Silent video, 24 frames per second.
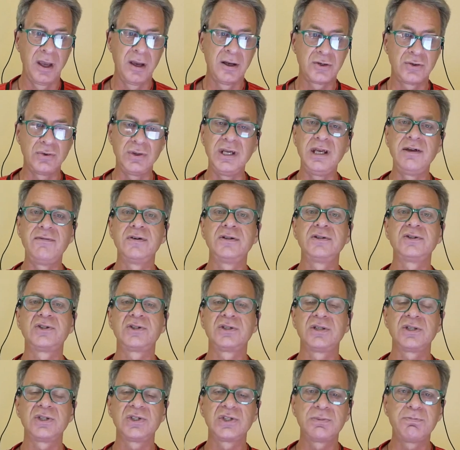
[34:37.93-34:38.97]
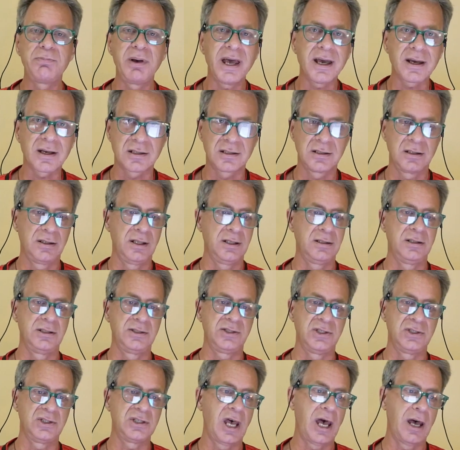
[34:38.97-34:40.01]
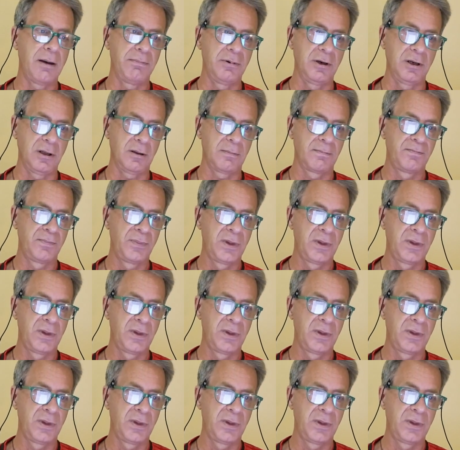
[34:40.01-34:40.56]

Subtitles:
to even suspect that this is happening.